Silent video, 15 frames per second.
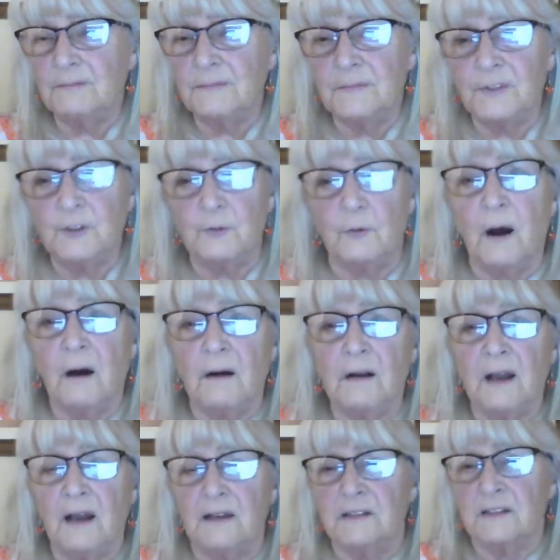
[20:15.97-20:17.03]
do all
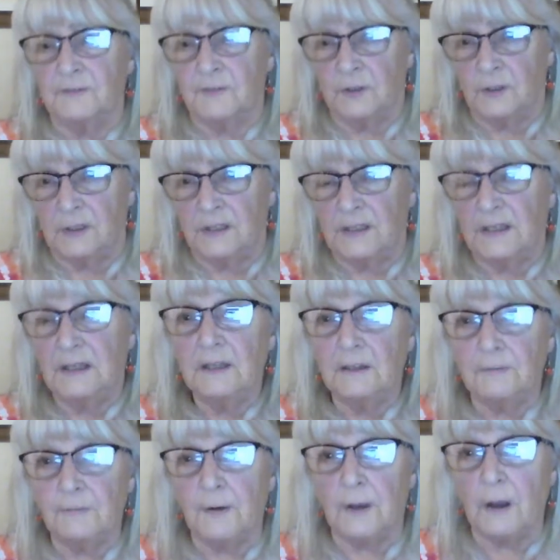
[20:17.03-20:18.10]
kinds of good.
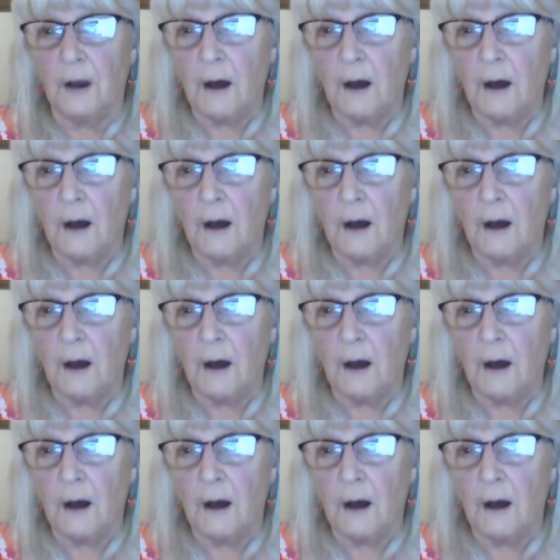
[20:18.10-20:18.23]
If we